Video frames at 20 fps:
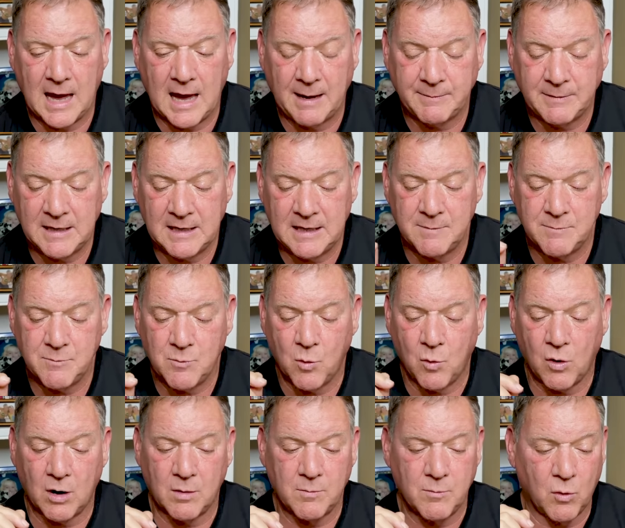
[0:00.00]
I'm getting
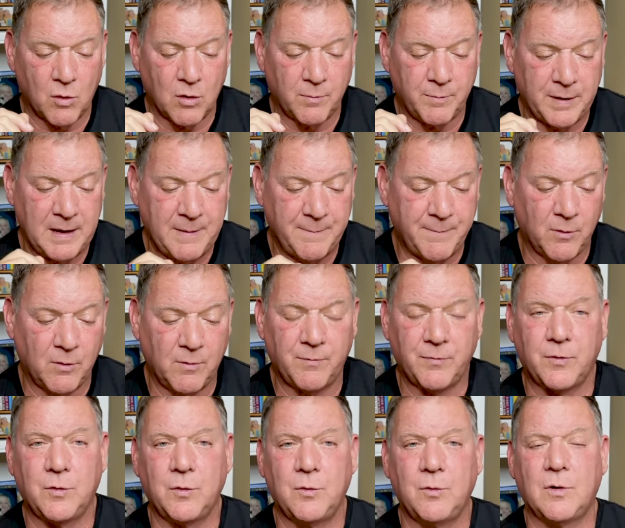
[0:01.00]
more and more
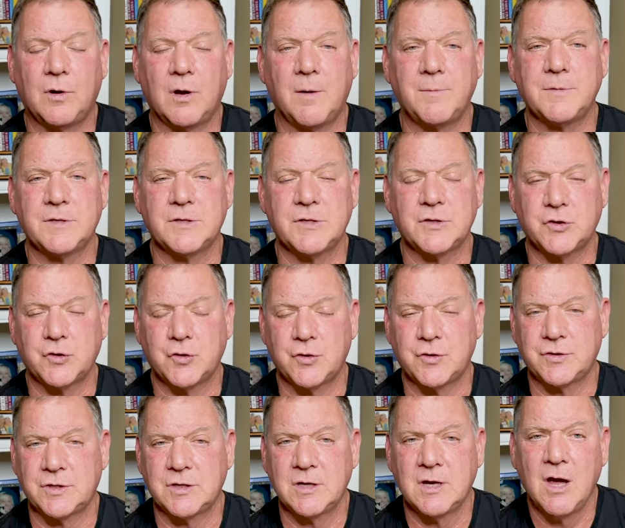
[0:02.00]
people who come to the
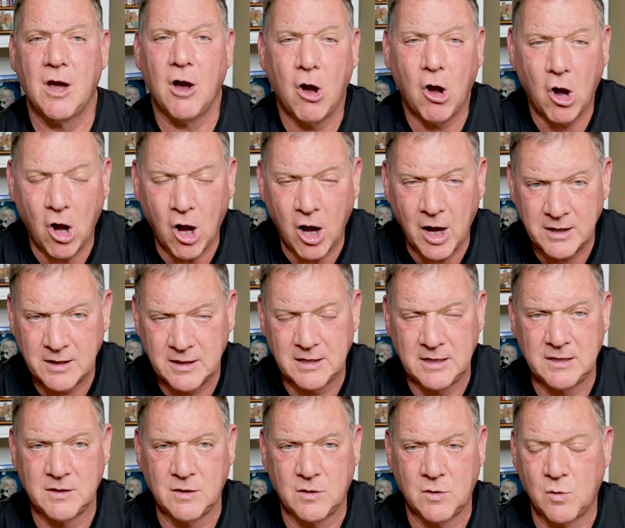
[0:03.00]
certs
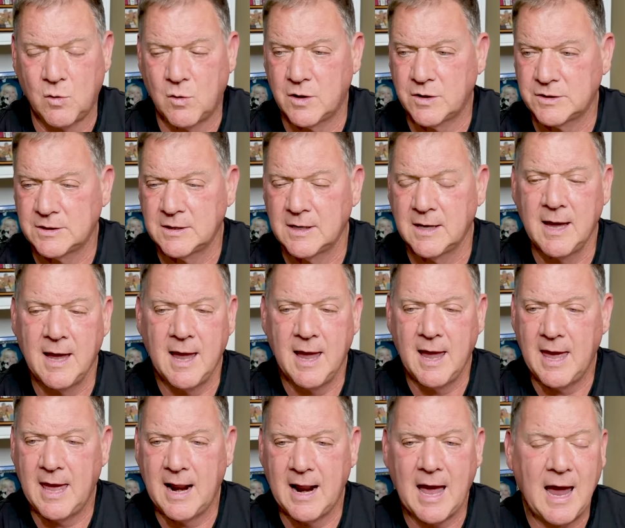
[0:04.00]
auditing the course.
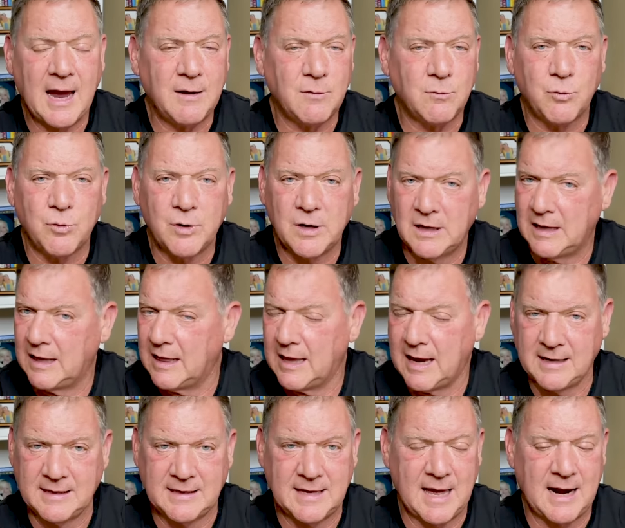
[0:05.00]
And I really
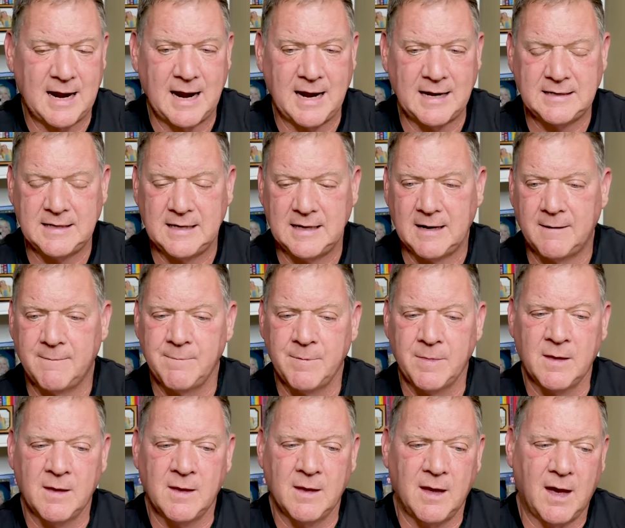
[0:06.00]
like that idea.
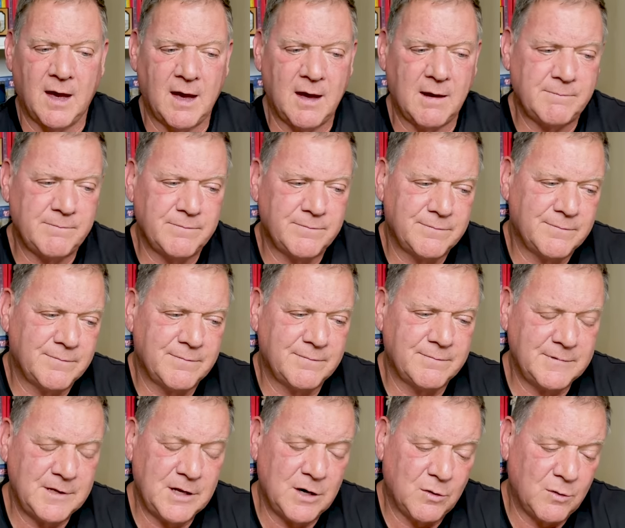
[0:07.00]
Um,
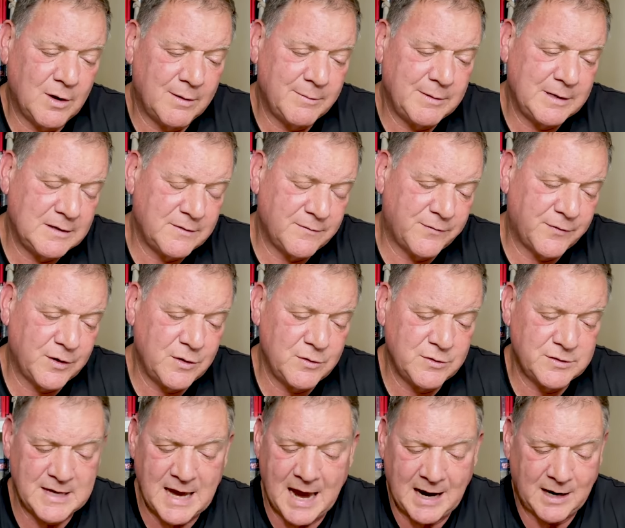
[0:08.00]
you know, I mean, for
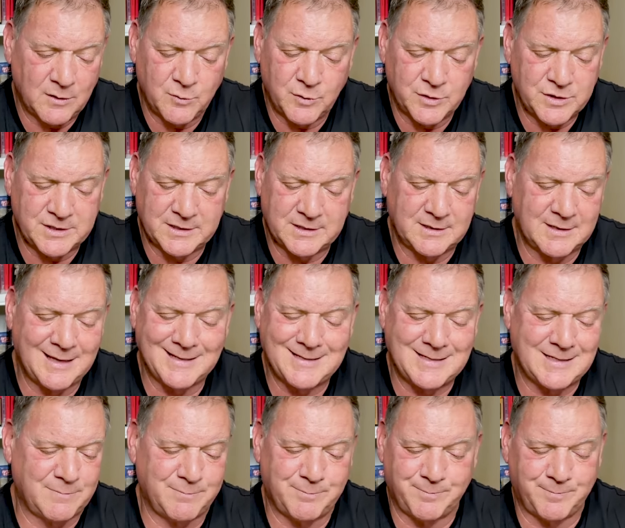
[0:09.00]
you, Zach, and we're just,
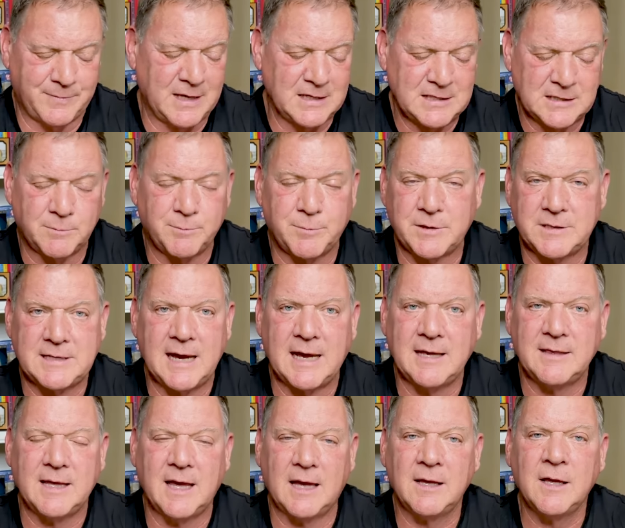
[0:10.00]
let's just let's just
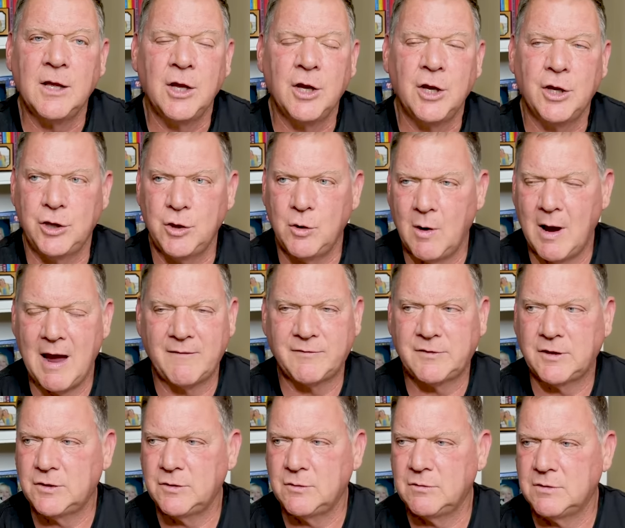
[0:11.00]
pretend that you
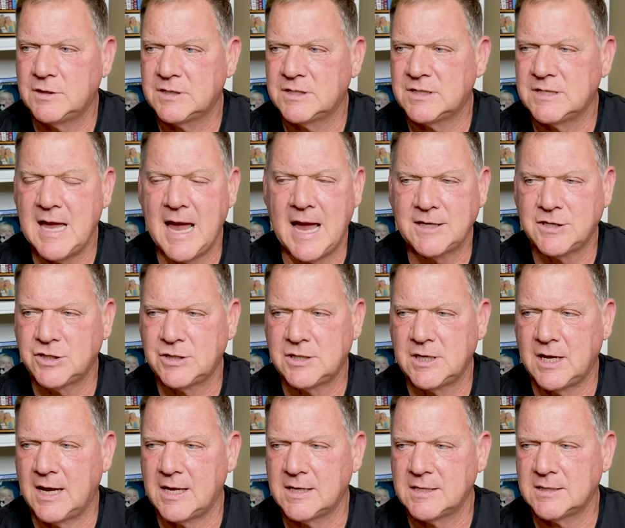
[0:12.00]
have to do the snatch
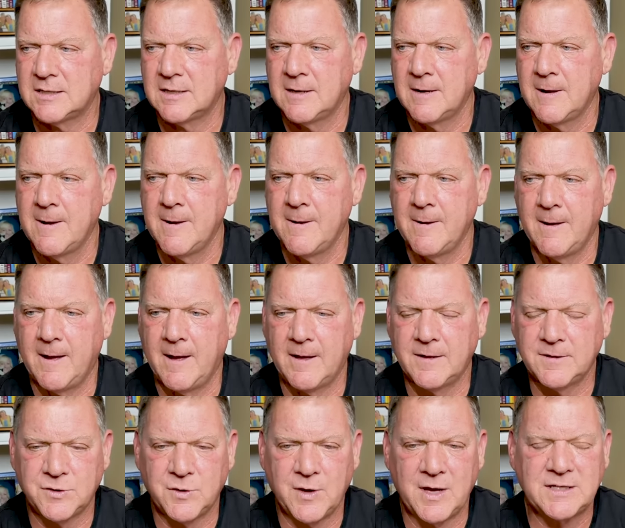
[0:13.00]
test.
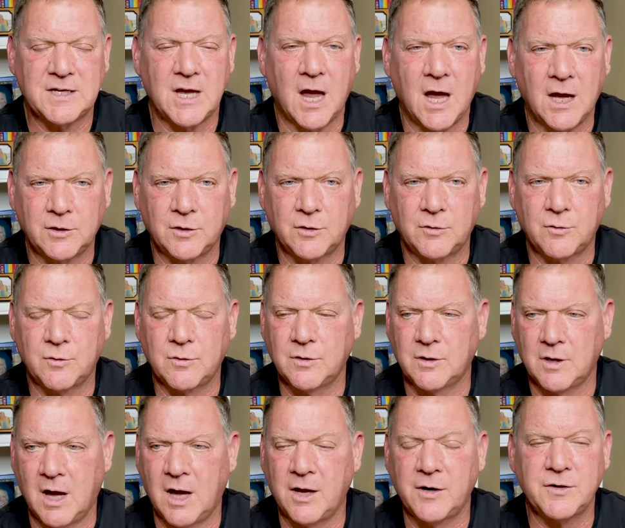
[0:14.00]
Uh, so that's 100,
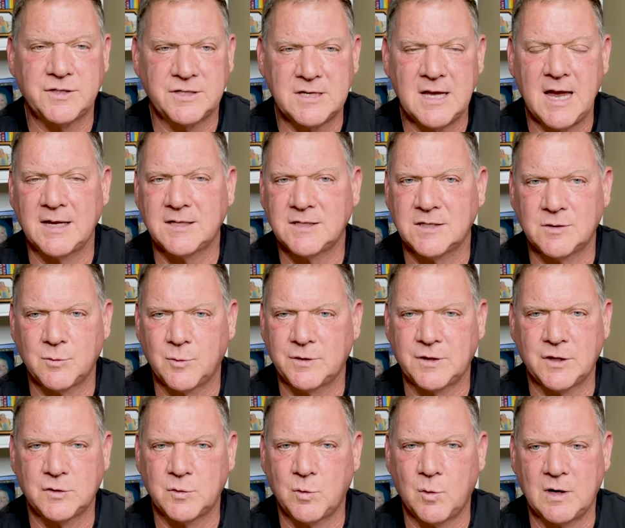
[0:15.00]
100 snatches
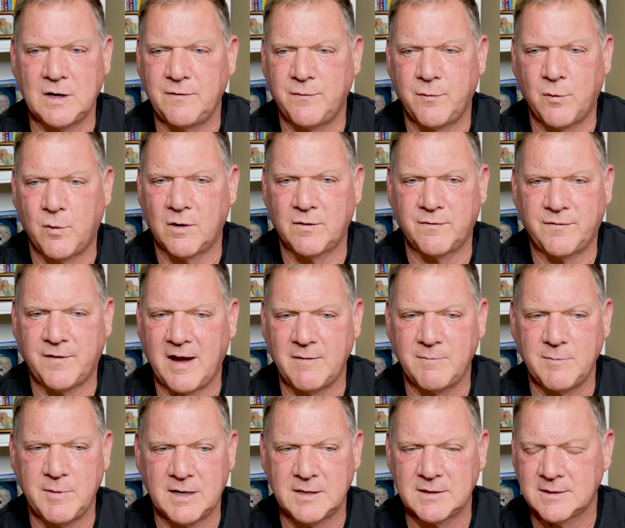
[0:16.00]
with the 24 and
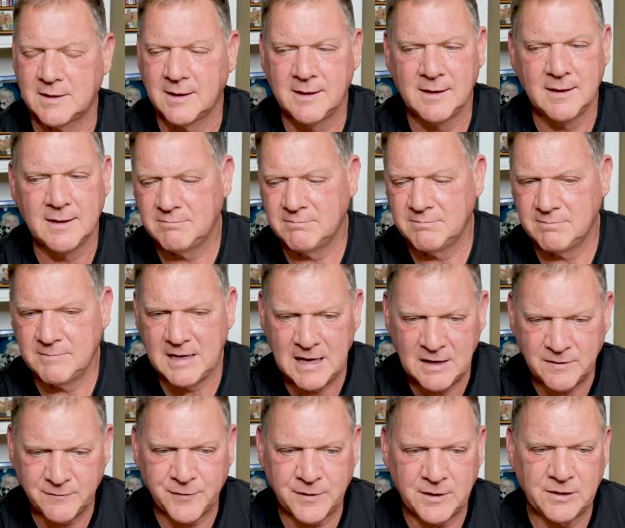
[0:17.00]
five minutes.
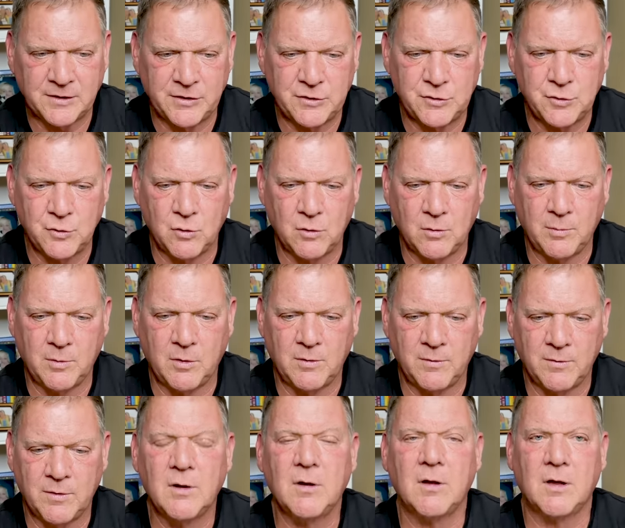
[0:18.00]
Infinitely
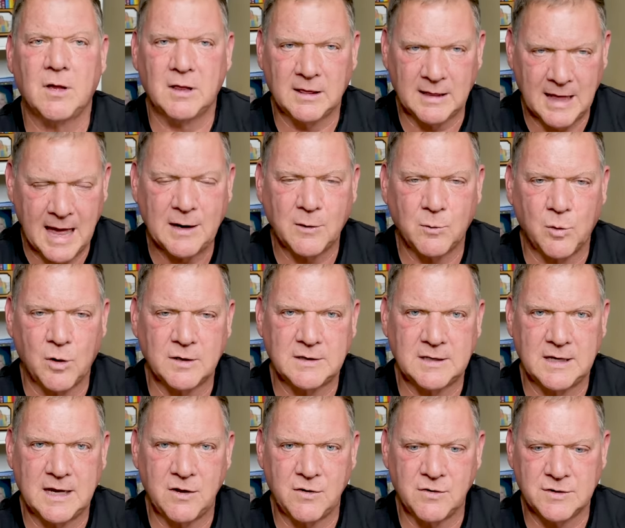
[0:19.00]
doable. A lot of work
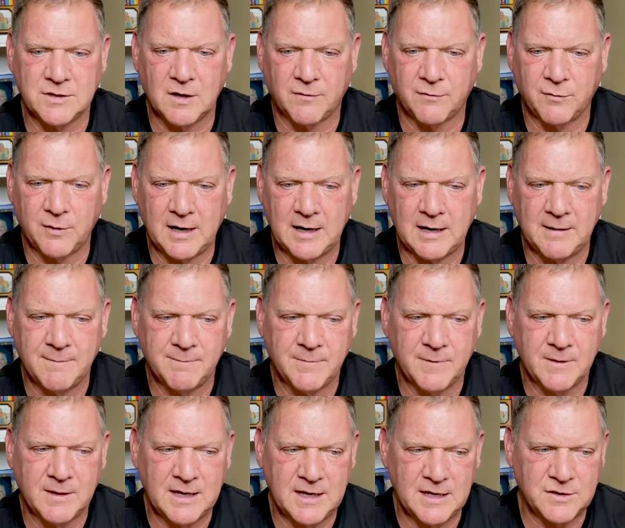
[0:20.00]
to get yourself ready.
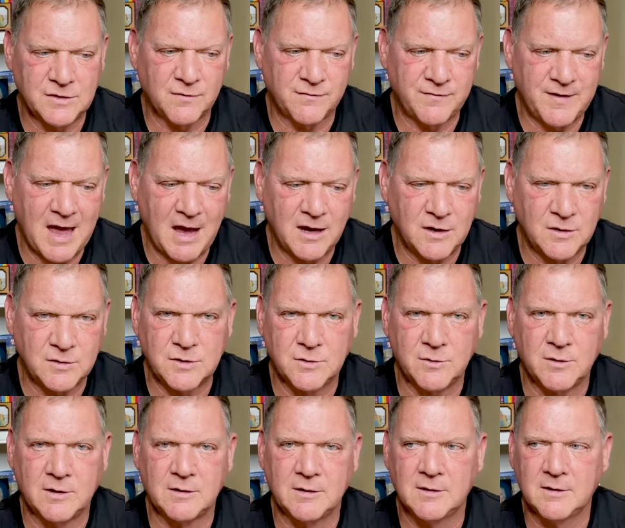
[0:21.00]
Is there value
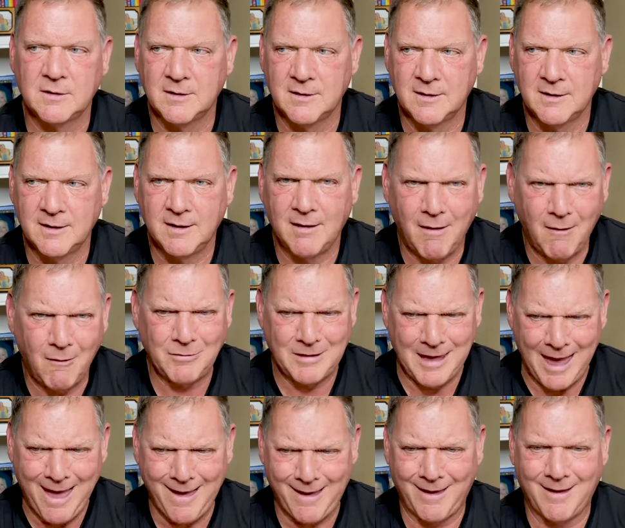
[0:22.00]
to it? Oh,
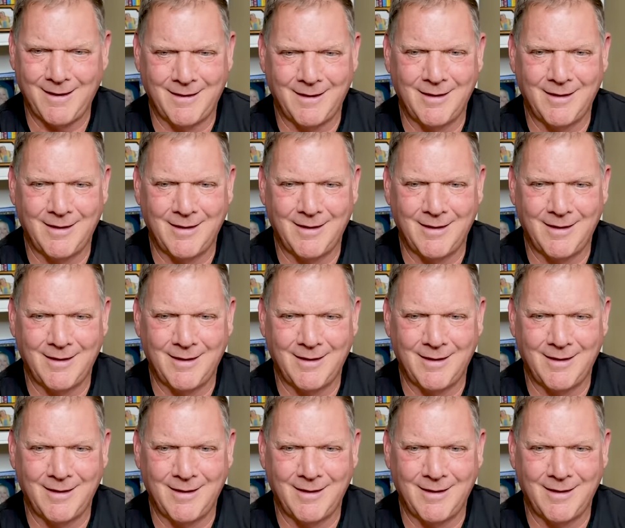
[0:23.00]
yeah.